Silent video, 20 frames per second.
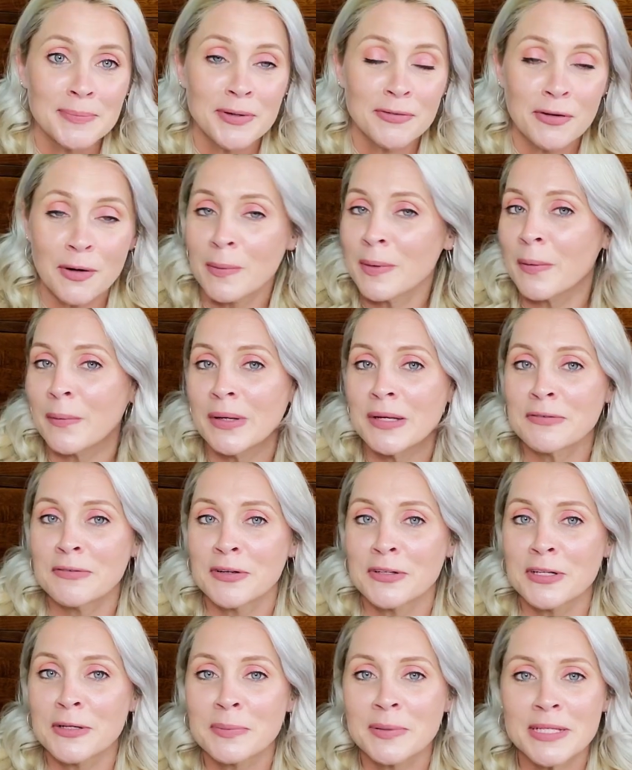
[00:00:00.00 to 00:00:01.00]
Before we go any
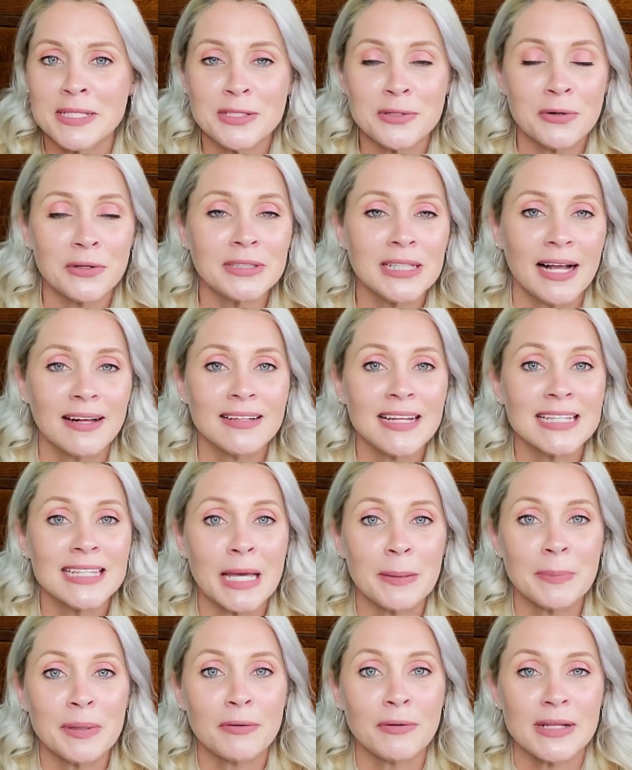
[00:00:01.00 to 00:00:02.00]
further, please scroll down, hit
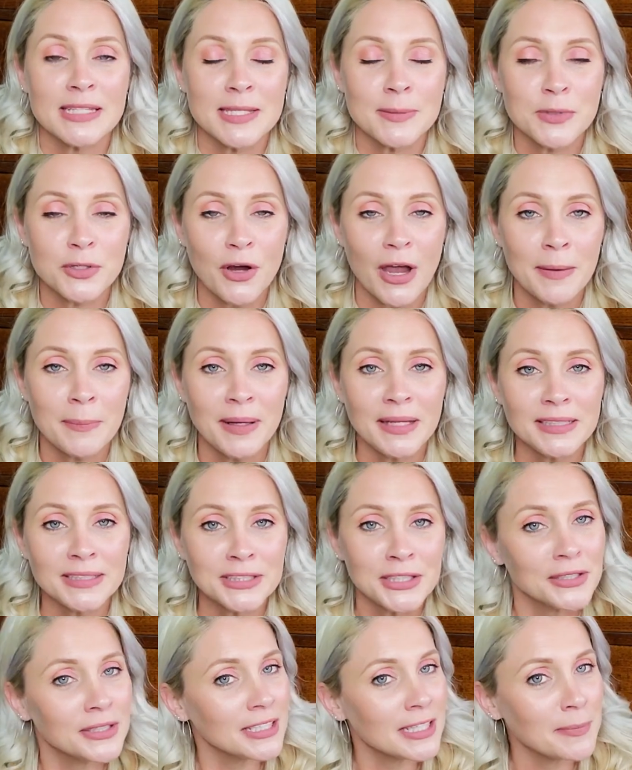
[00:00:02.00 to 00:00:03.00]
that big red subscribe button,
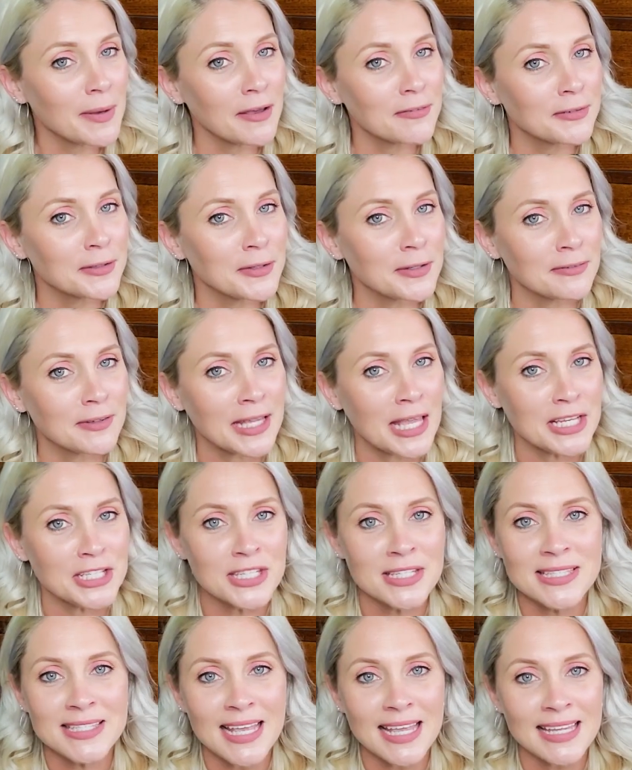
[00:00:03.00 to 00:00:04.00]
turn on the bell for
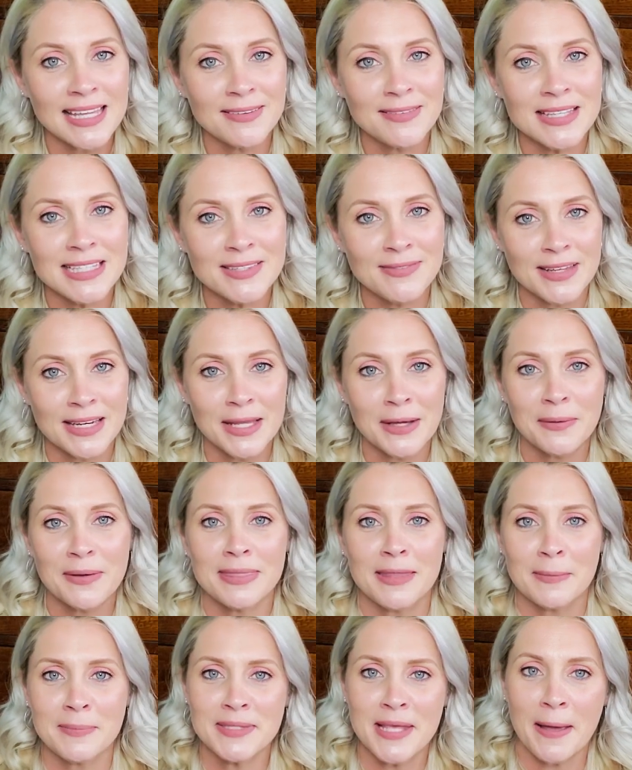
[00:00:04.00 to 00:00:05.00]
notifications, and give this video a
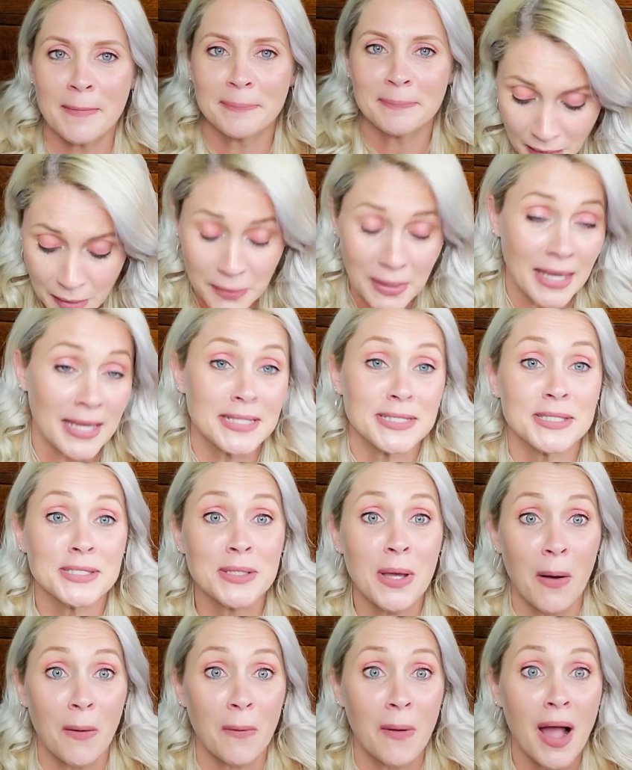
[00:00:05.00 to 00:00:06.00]
thumbs up. Okay,
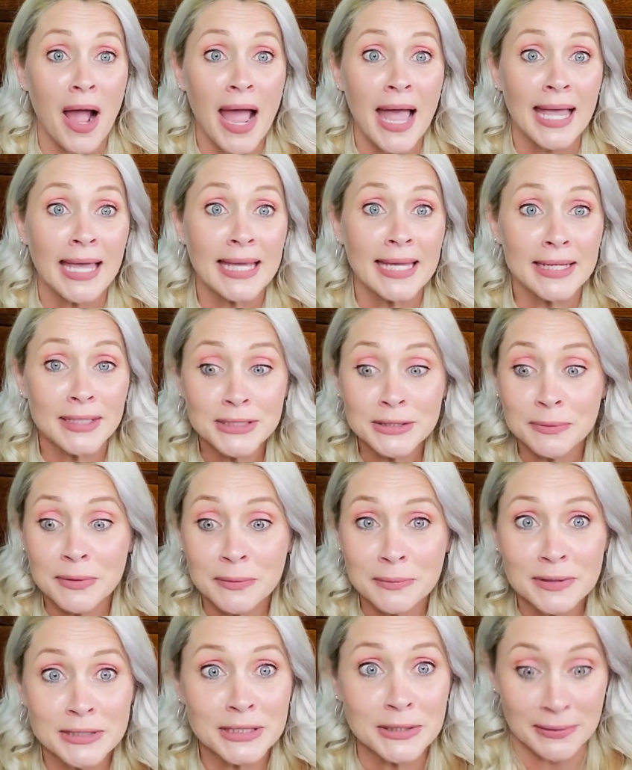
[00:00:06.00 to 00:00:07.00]
so here's
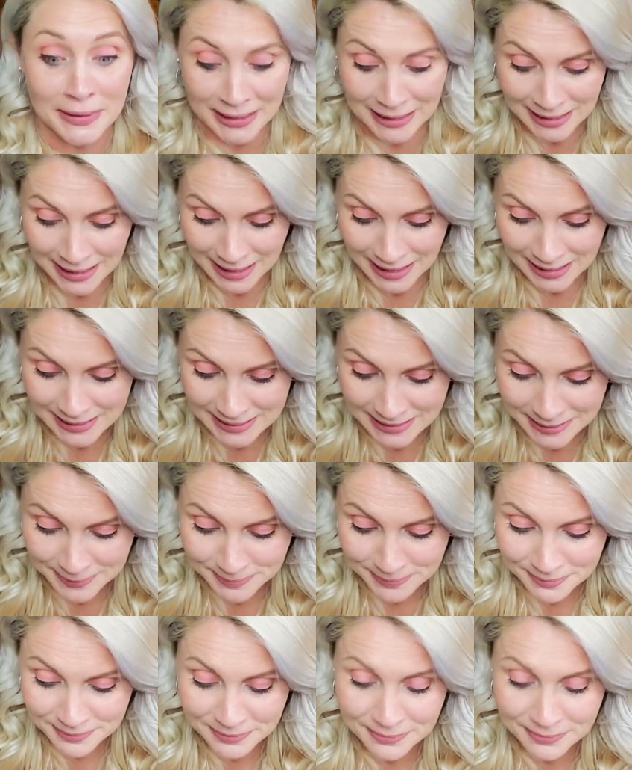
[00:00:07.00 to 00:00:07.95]
what we're doing, guys.